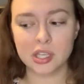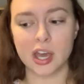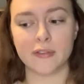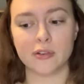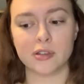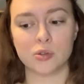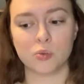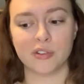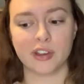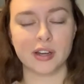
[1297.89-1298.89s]
covers
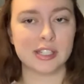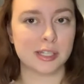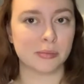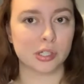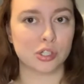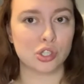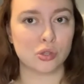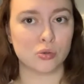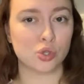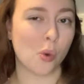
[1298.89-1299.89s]
were very similar
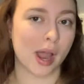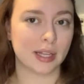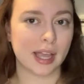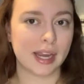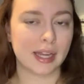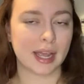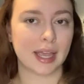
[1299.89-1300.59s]
to Twilight.